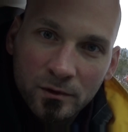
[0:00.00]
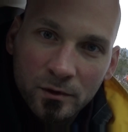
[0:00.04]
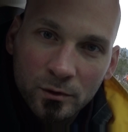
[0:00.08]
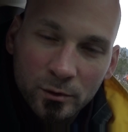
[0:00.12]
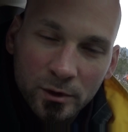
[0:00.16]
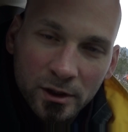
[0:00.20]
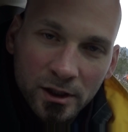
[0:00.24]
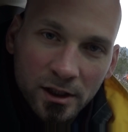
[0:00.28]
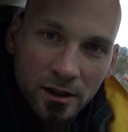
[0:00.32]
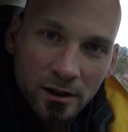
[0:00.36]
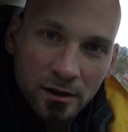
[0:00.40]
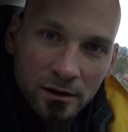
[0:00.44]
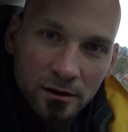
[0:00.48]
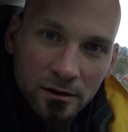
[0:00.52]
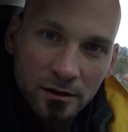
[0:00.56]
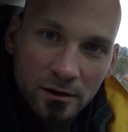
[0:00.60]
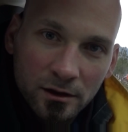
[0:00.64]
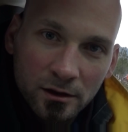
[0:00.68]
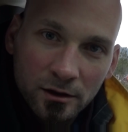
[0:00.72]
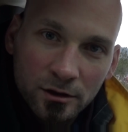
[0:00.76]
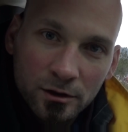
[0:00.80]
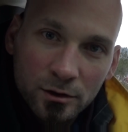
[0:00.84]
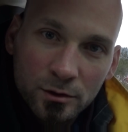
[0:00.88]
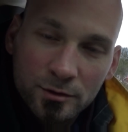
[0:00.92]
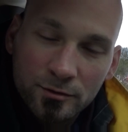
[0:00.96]
We get
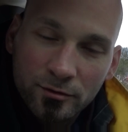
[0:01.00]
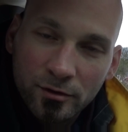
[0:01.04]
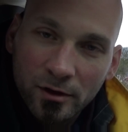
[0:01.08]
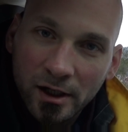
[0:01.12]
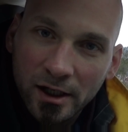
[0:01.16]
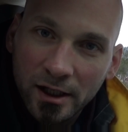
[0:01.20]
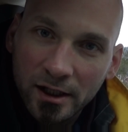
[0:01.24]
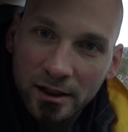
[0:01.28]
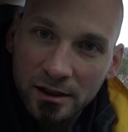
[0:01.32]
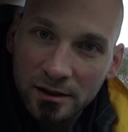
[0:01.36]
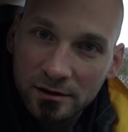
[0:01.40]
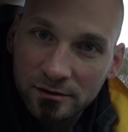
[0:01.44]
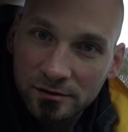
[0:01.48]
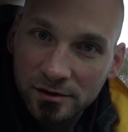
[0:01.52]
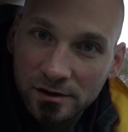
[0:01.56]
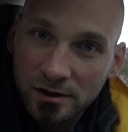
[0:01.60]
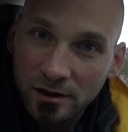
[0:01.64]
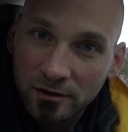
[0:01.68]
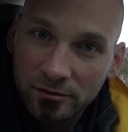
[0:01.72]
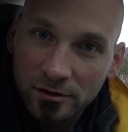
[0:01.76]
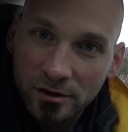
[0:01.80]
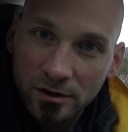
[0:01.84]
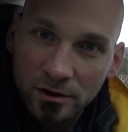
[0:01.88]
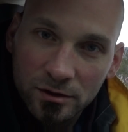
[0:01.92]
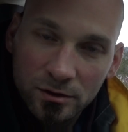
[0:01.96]
a huge variety of
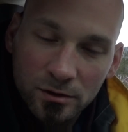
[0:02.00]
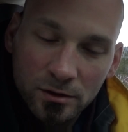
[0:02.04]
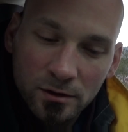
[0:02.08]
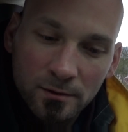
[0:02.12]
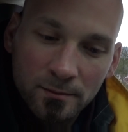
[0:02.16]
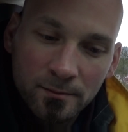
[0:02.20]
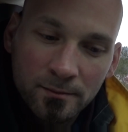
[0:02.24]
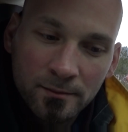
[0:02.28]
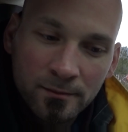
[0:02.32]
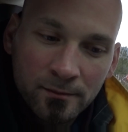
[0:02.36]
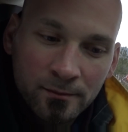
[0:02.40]
stuff to do.